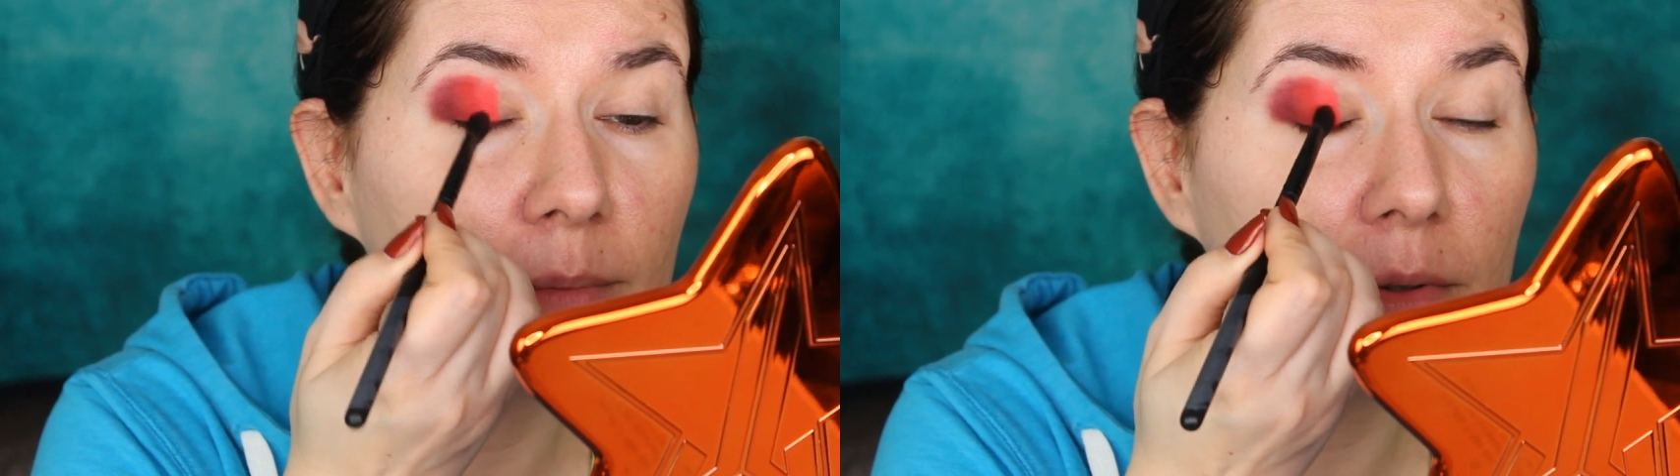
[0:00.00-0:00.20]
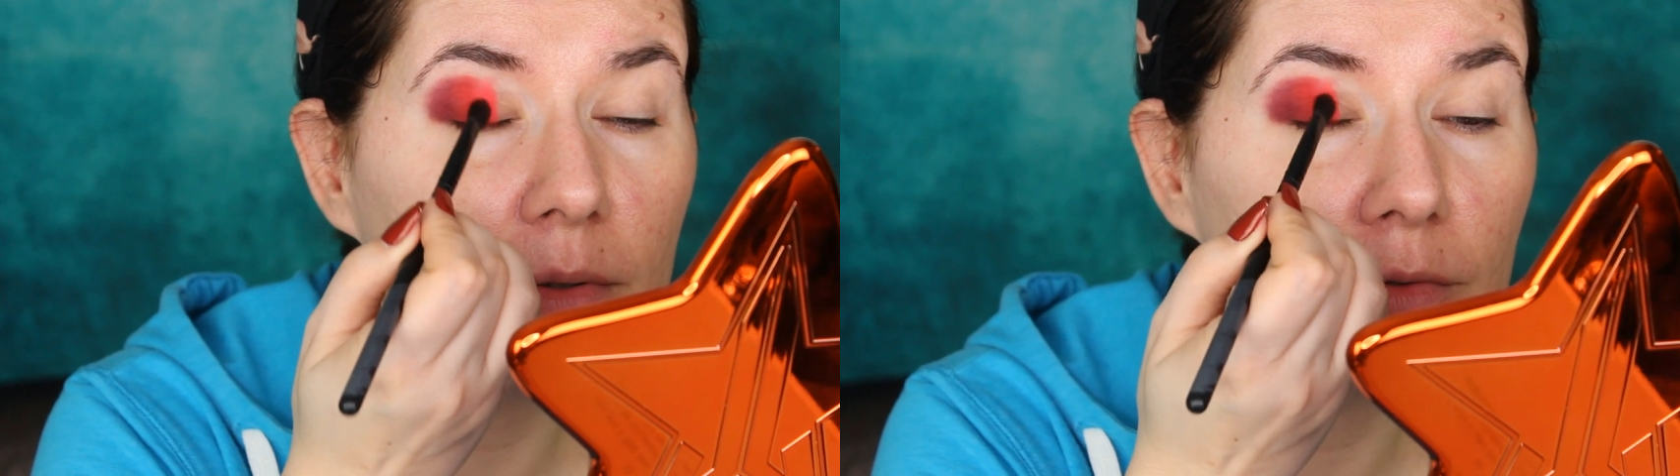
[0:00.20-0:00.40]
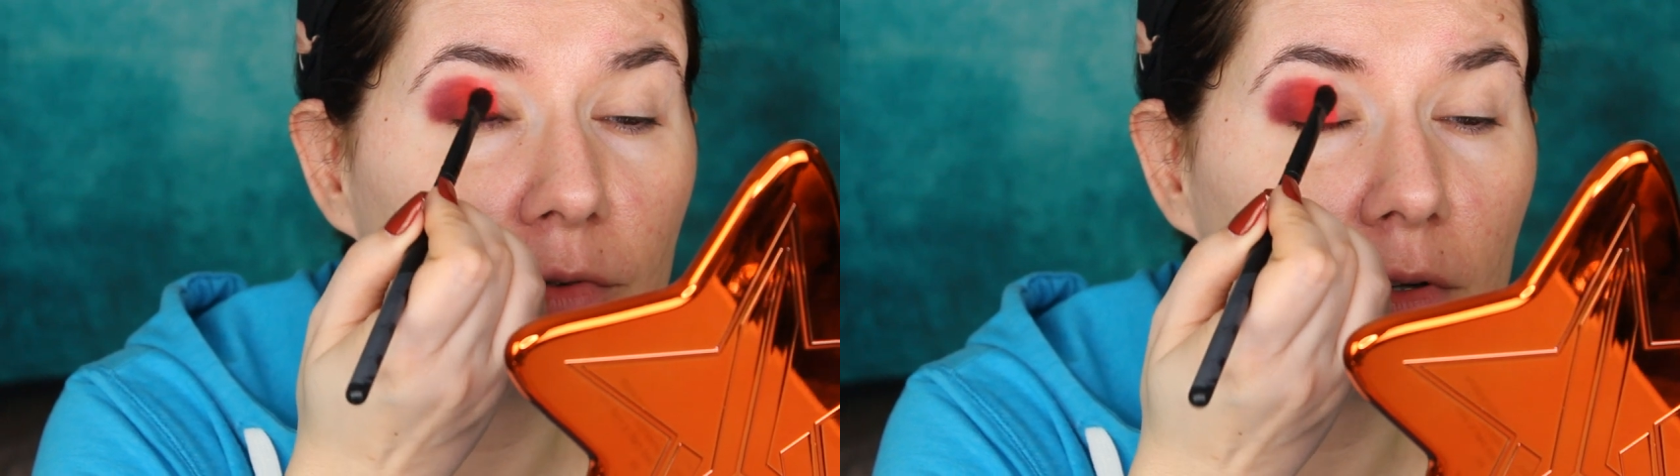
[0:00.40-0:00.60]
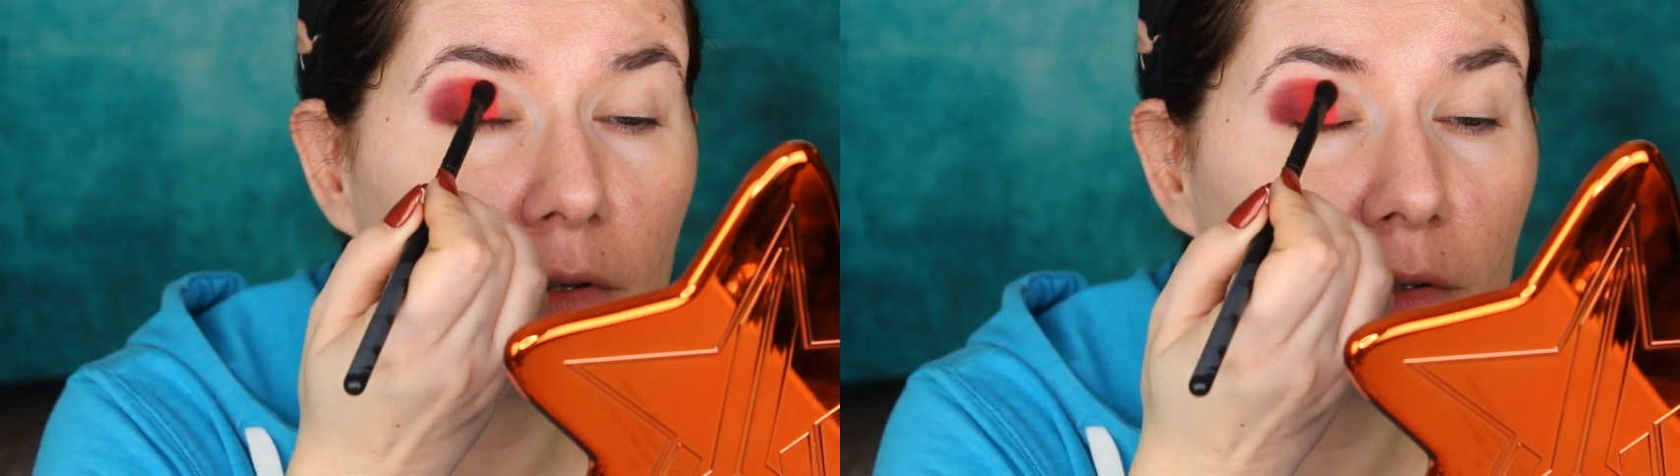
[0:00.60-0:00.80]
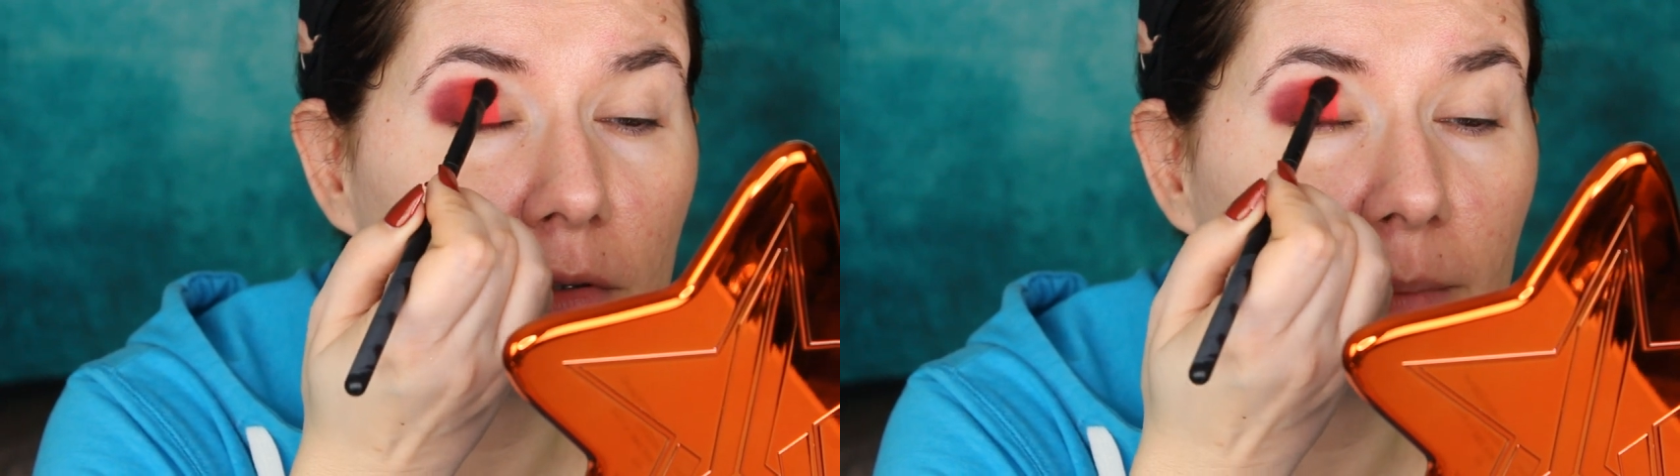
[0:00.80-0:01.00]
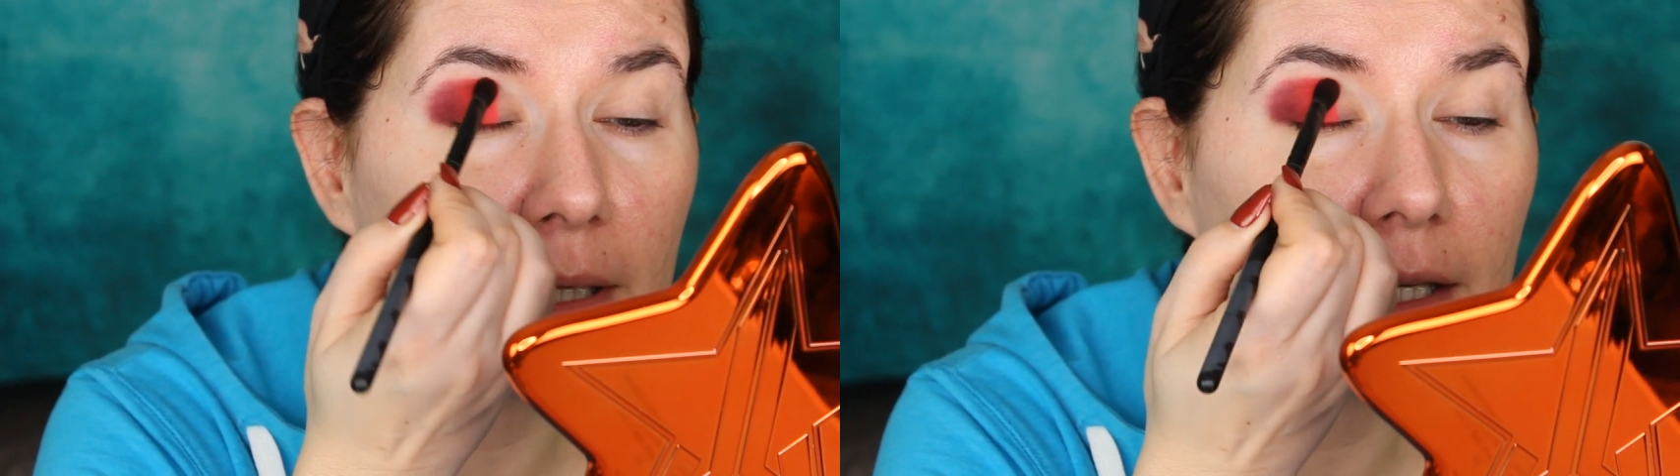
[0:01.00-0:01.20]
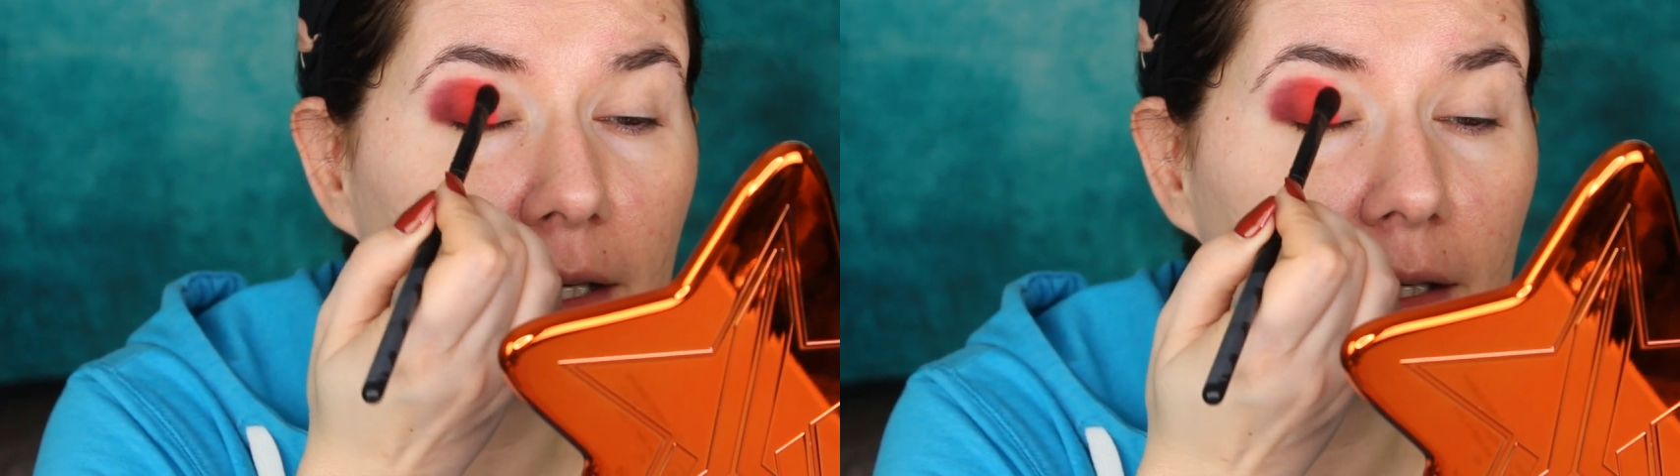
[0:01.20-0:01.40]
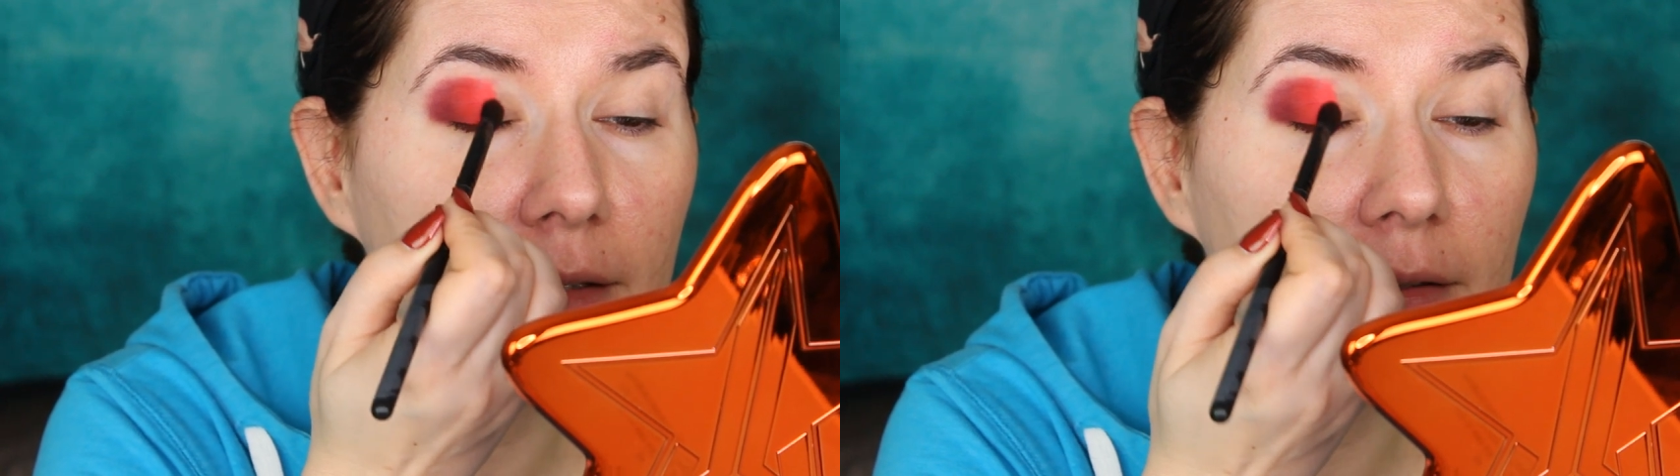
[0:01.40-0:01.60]
beautiful. Oh my
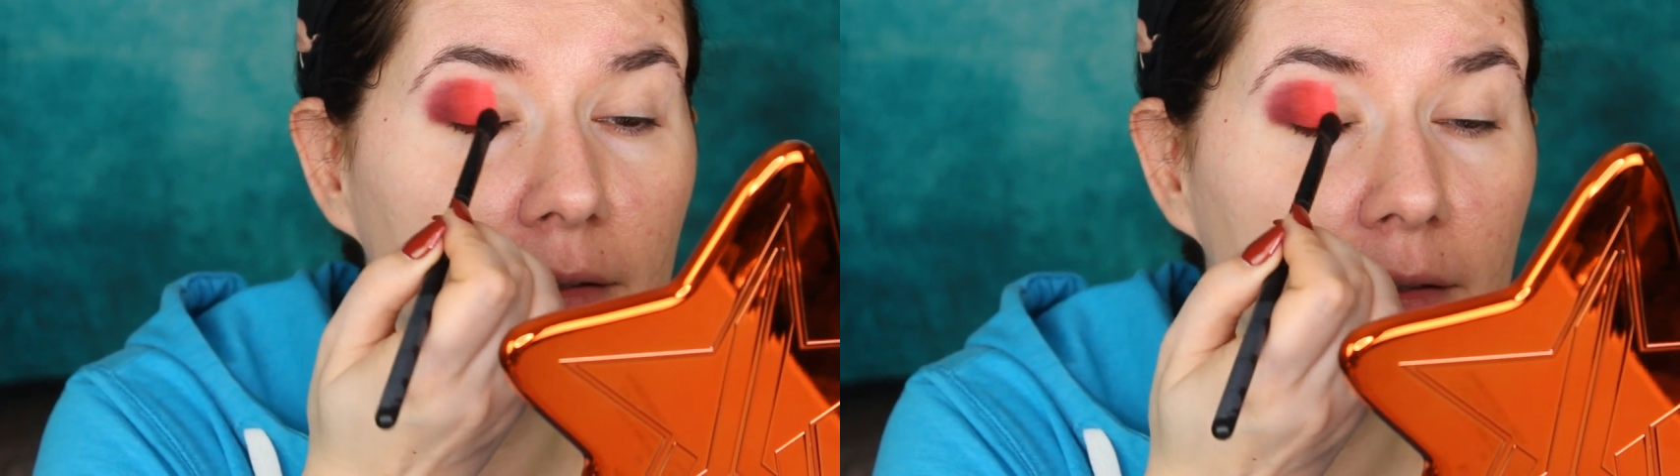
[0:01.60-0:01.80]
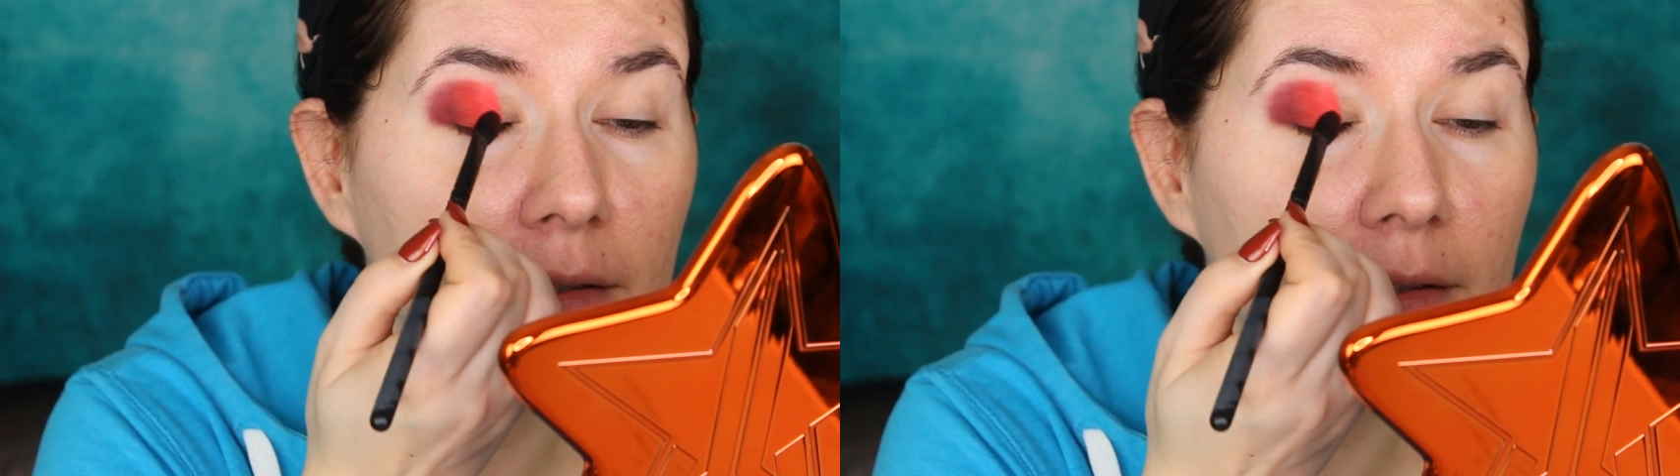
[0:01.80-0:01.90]
god.